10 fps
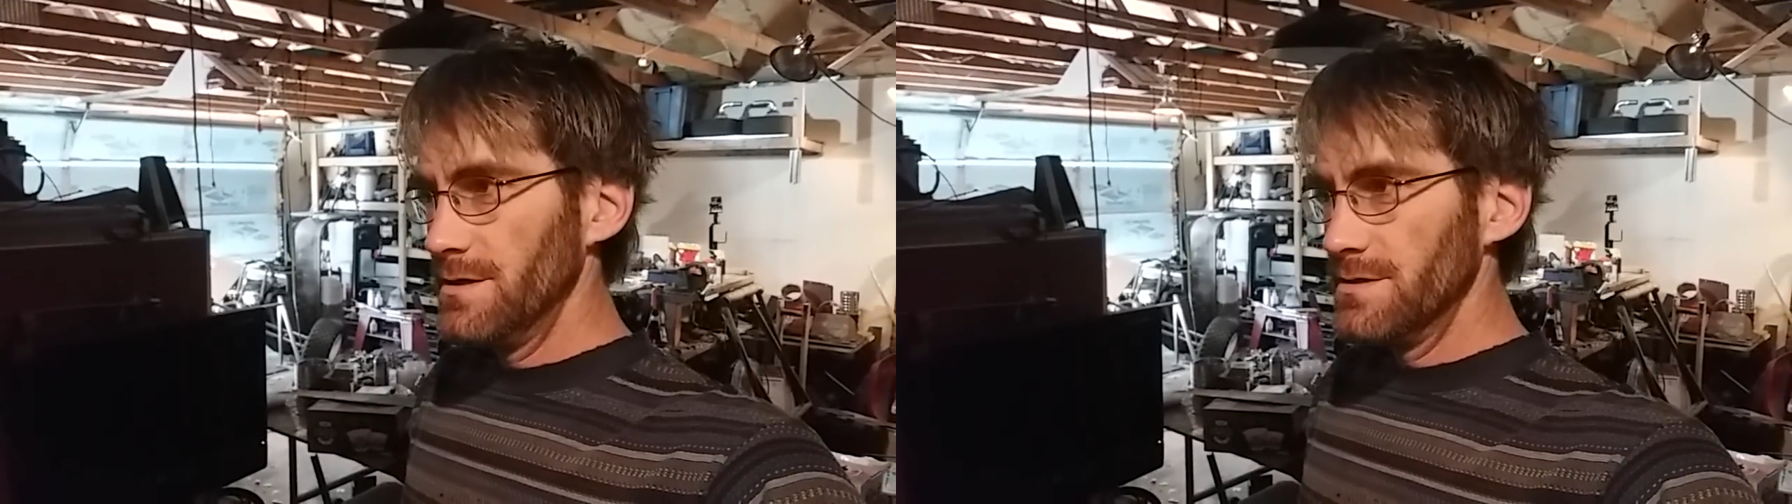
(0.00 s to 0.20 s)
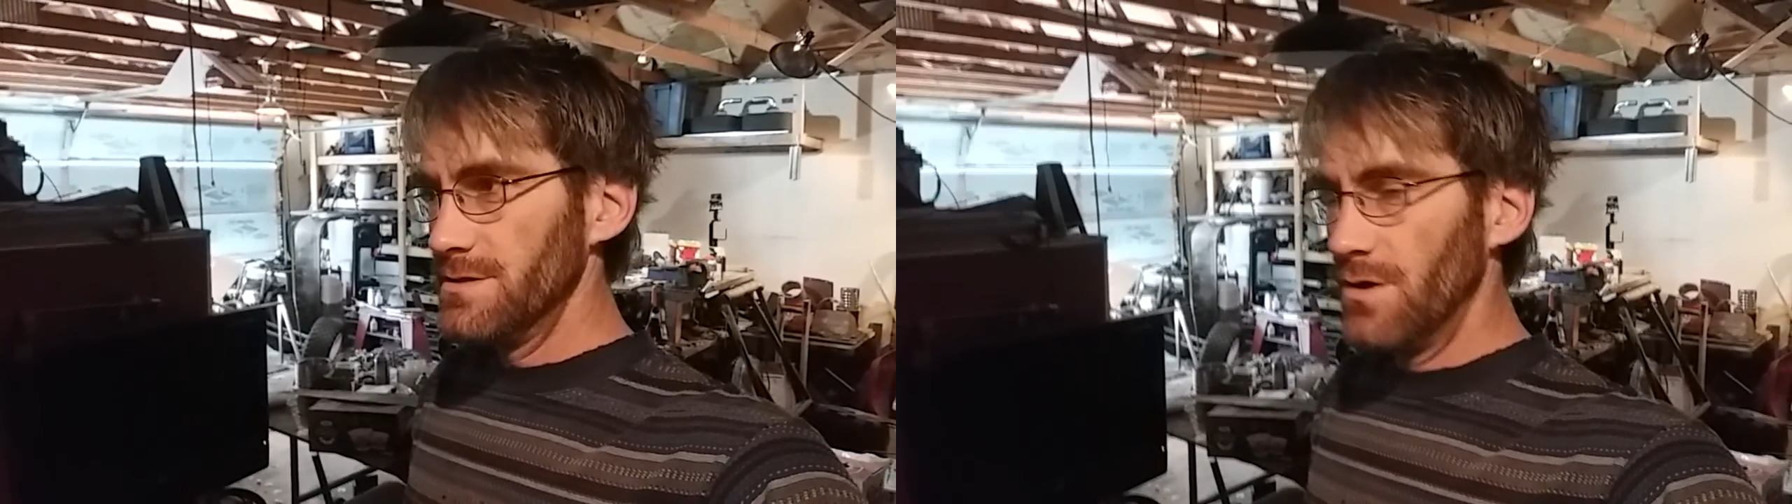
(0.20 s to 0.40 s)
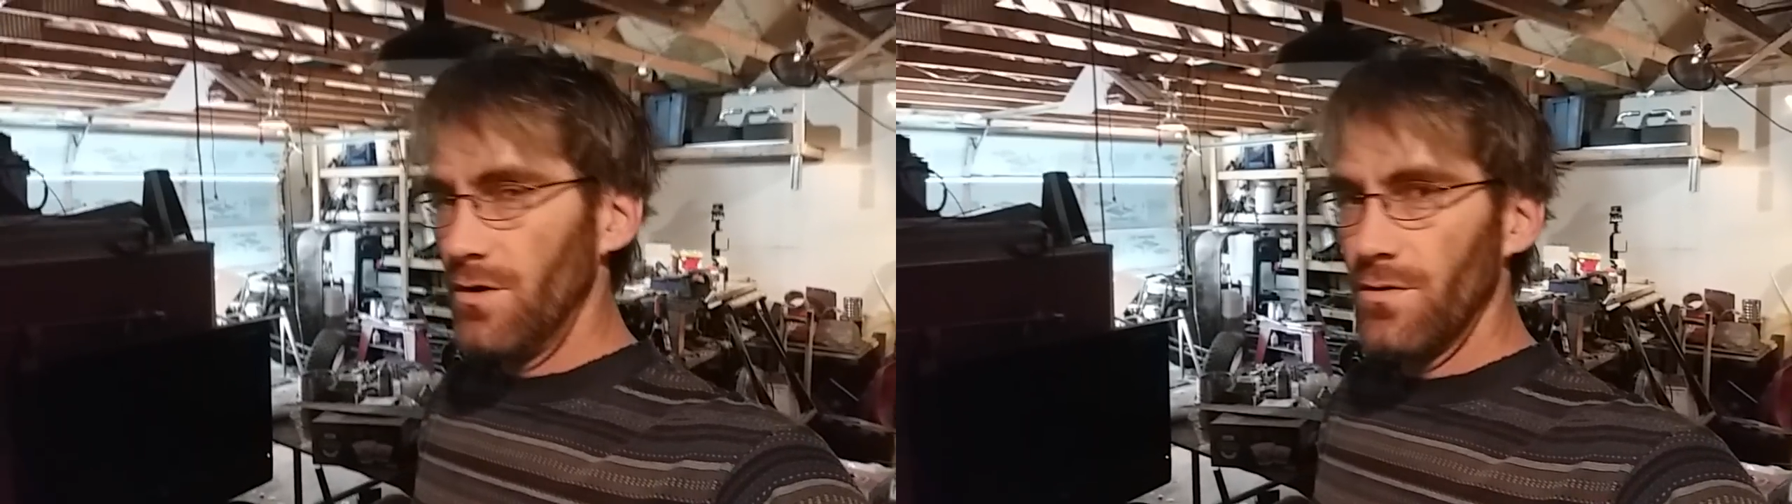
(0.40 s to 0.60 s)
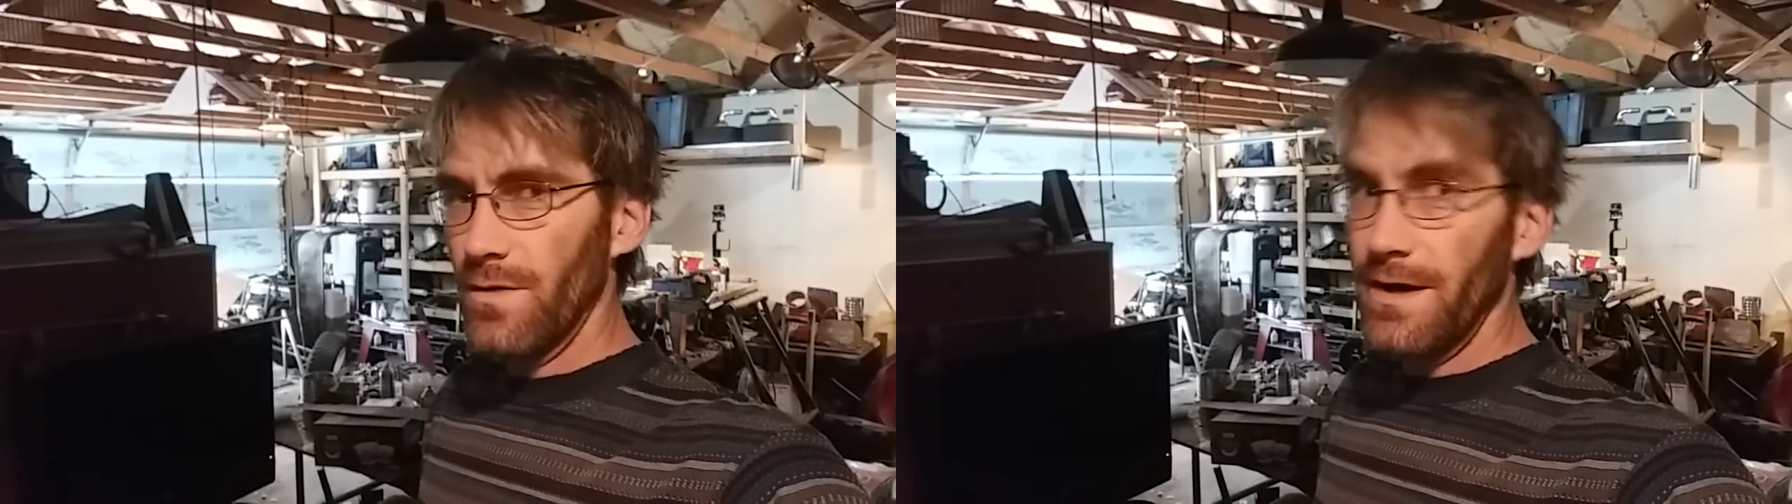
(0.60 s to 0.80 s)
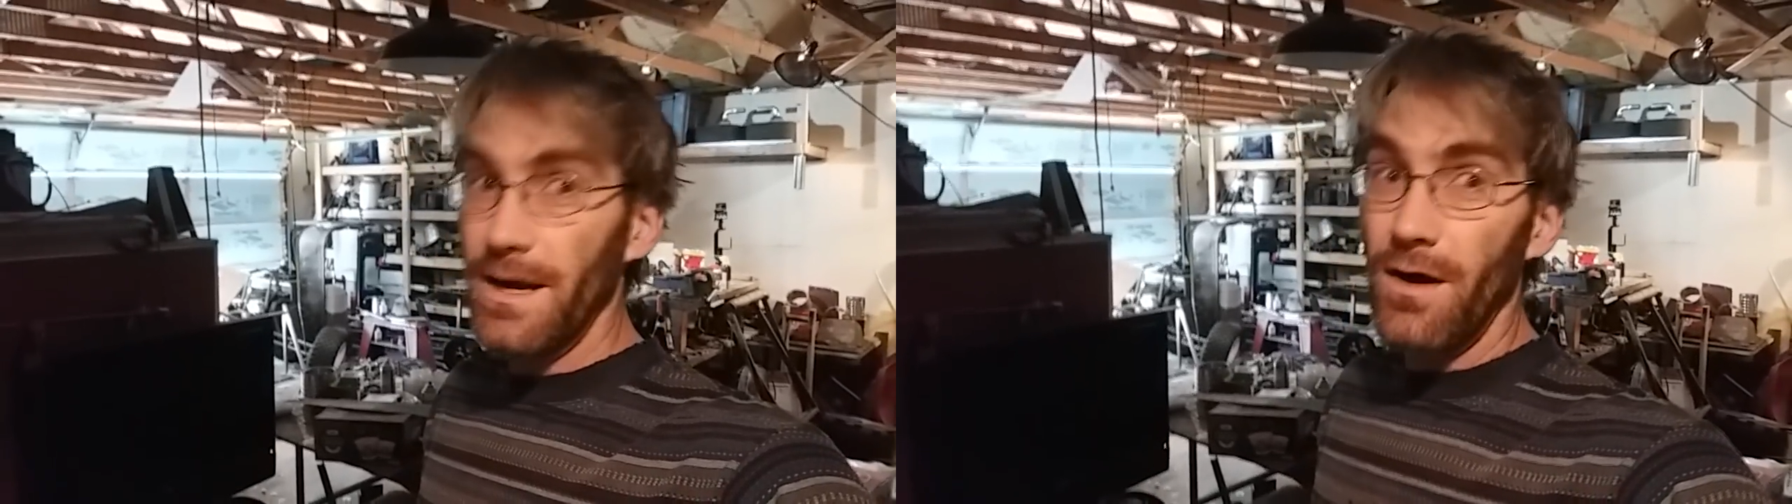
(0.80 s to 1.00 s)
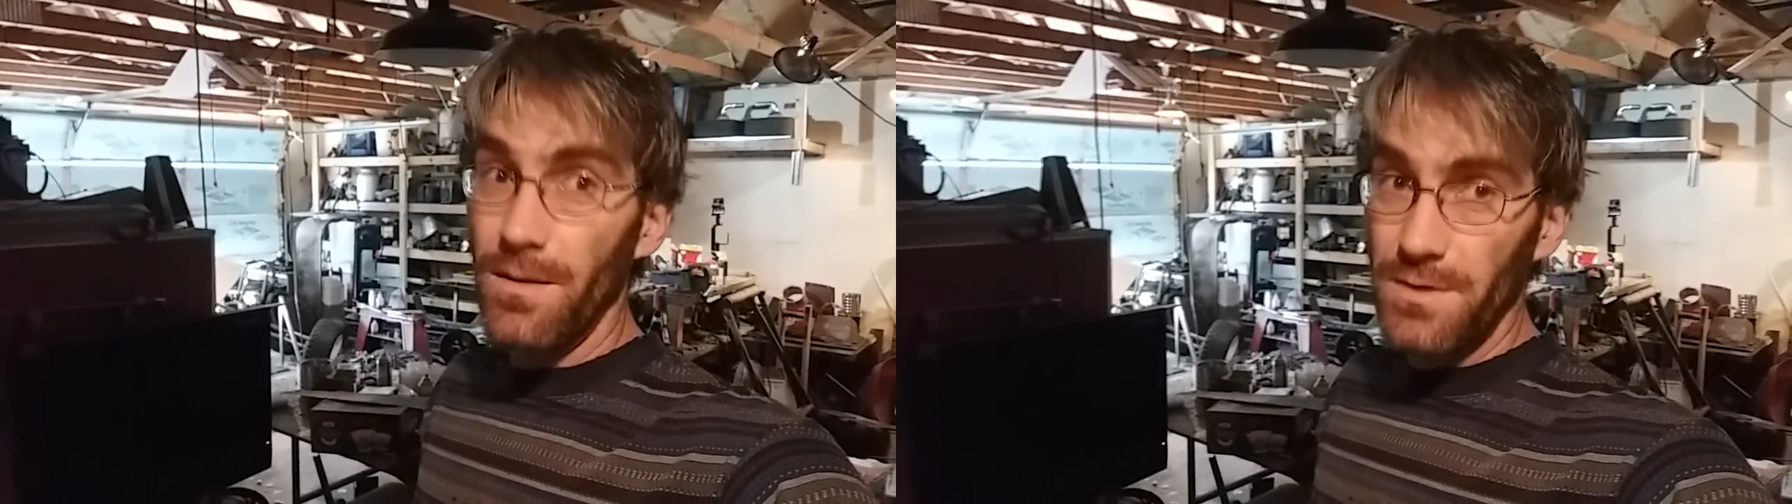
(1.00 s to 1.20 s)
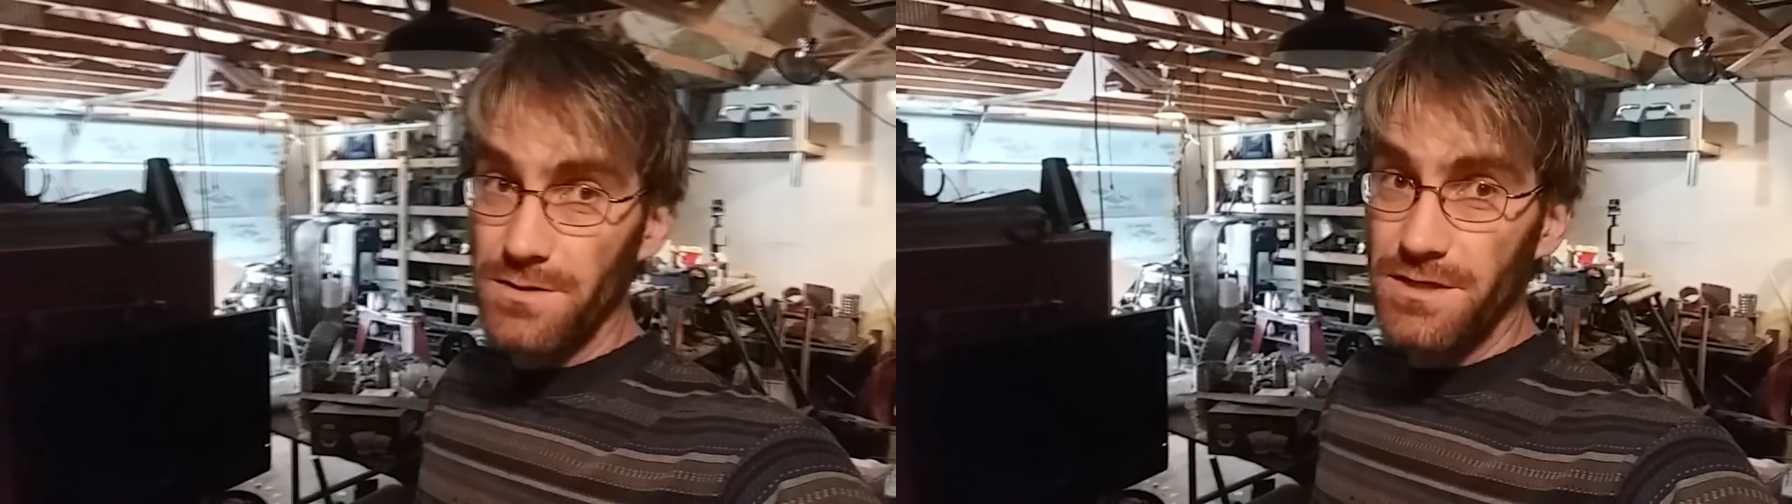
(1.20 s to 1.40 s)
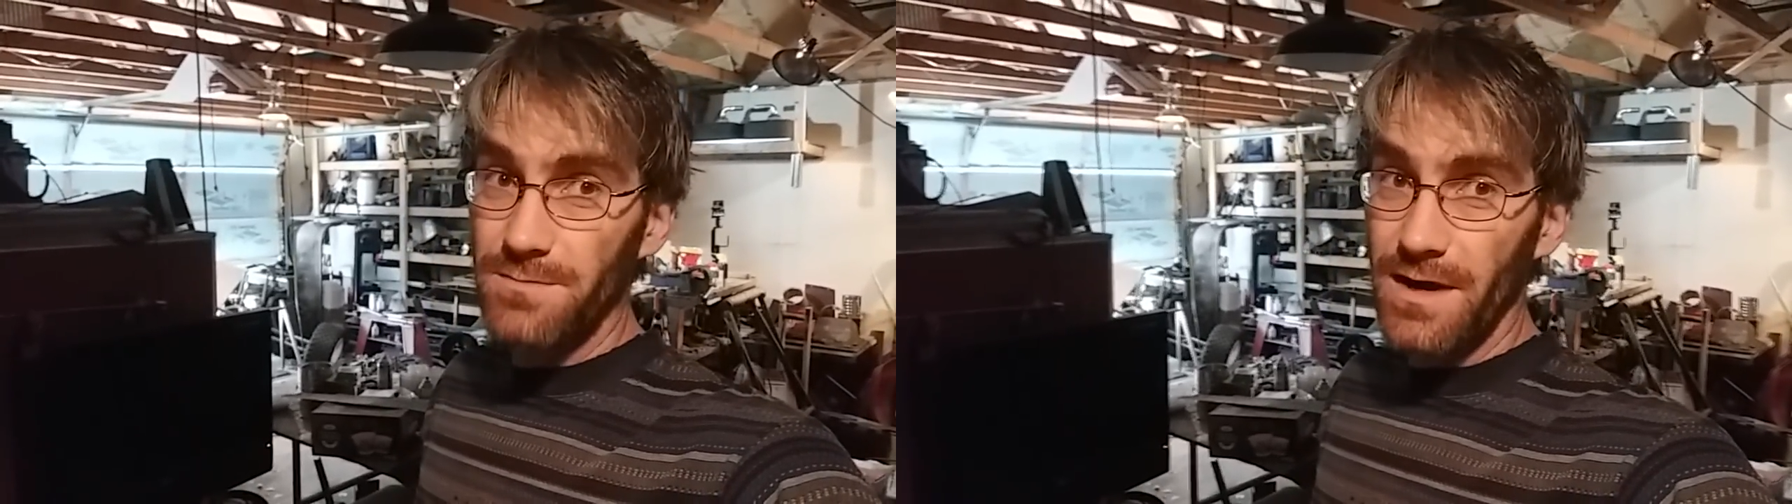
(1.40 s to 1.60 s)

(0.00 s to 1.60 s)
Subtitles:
So right now I'm using